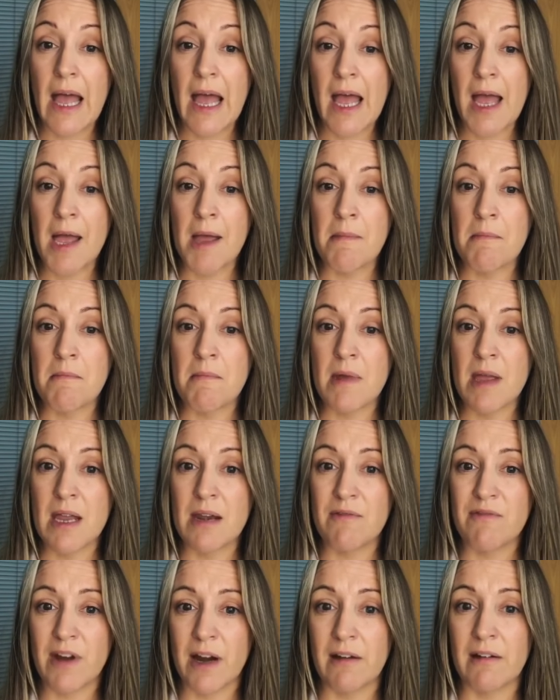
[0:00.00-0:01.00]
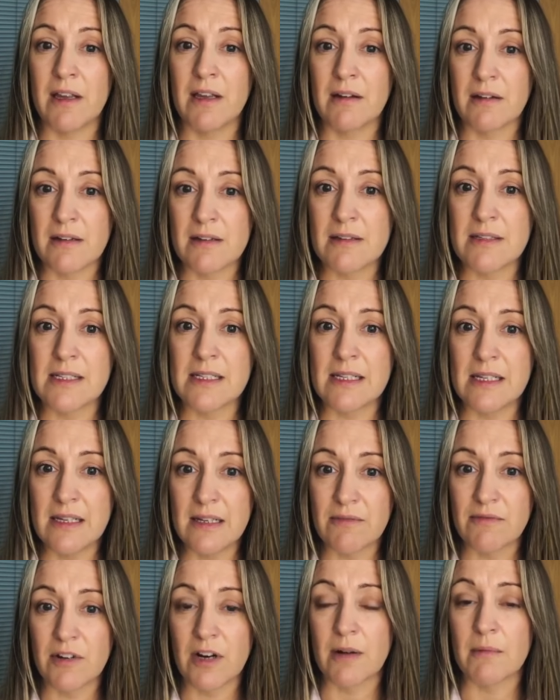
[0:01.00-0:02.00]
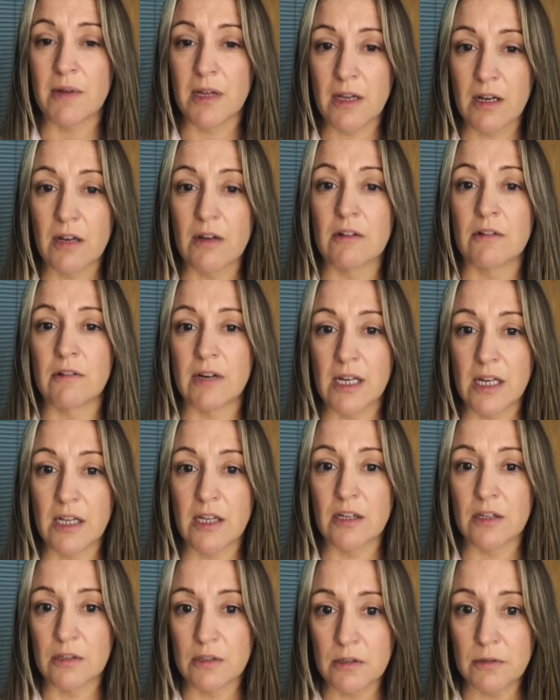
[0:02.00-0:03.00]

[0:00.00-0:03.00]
in a very kind of sleek environment could look really cool.